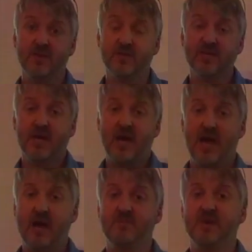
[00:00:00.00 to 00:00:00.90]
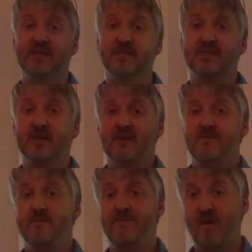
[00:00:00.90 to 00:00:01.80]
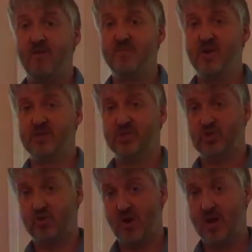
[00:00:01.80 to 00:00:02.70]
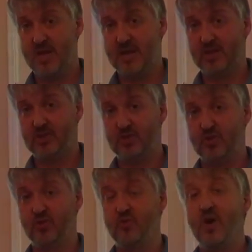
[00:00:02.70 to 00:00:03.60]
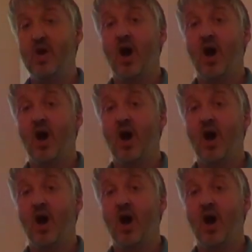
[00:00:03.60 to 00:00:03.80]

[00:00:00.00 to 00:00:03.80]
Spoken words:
That AMBIT is very much trying to